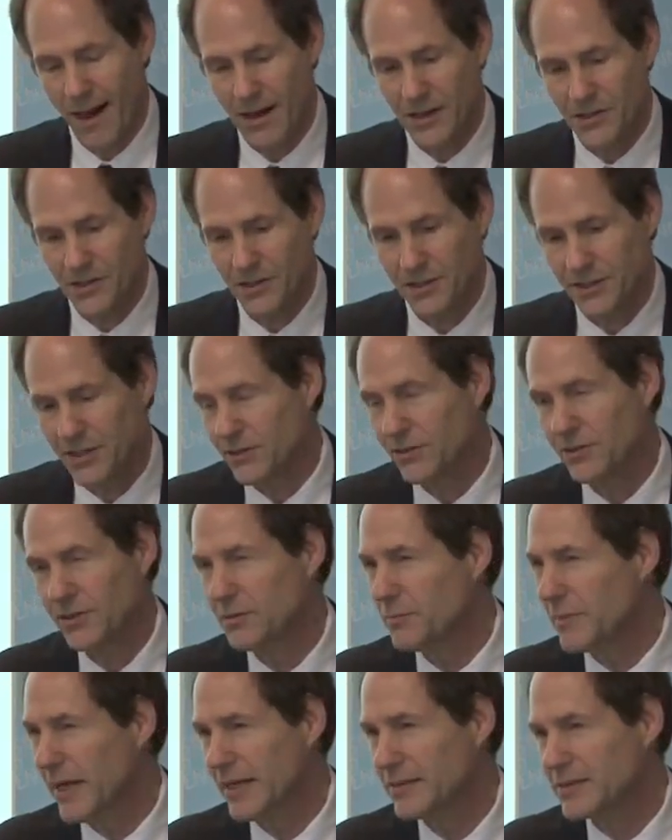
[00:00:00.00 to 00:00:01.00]
Should I tell you a
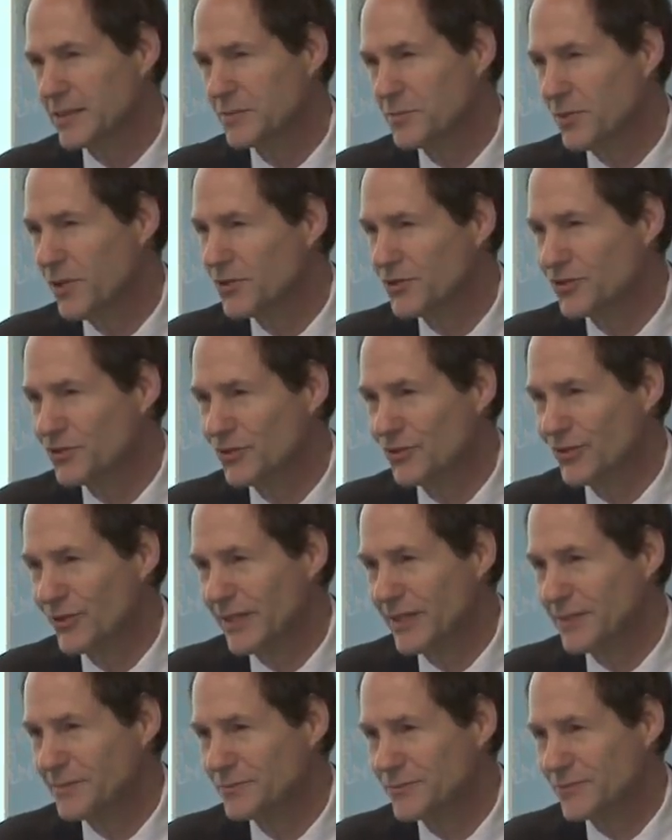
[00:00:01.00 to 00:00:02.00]
little basketball
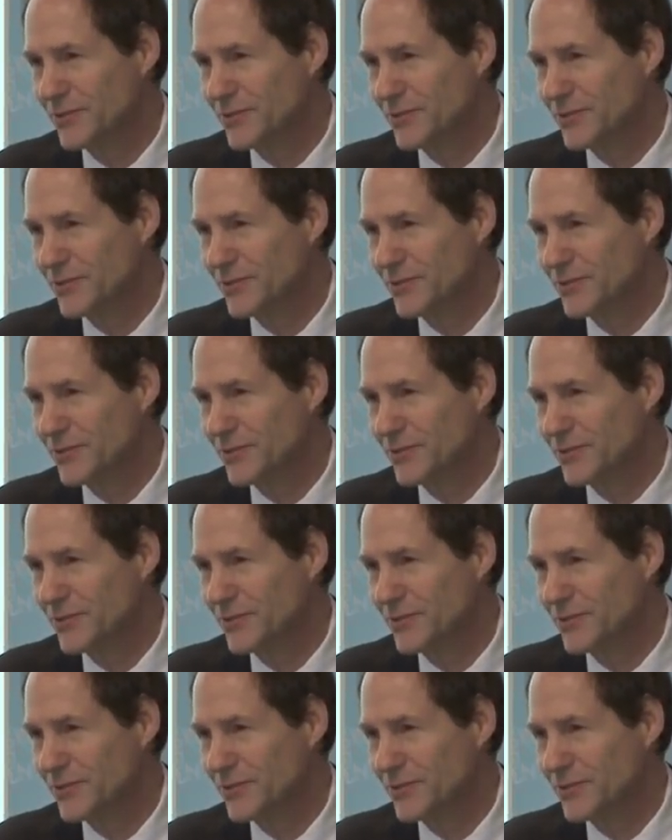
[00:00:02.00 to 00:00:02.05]
story?